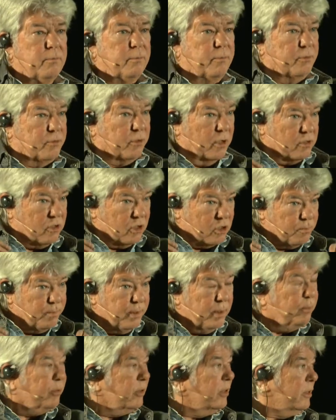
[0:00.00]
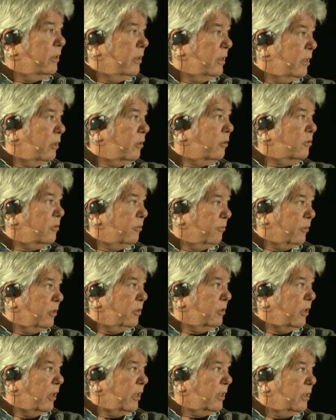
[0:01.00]
such as people in the hills of
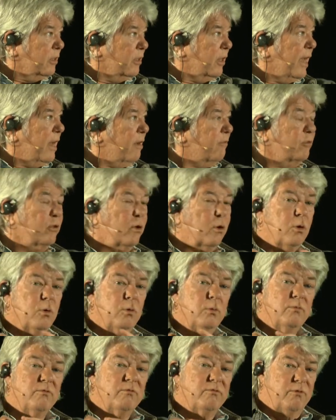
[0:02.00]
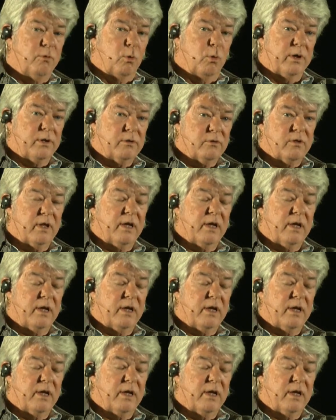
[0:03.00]
Kentucky, they have no voice,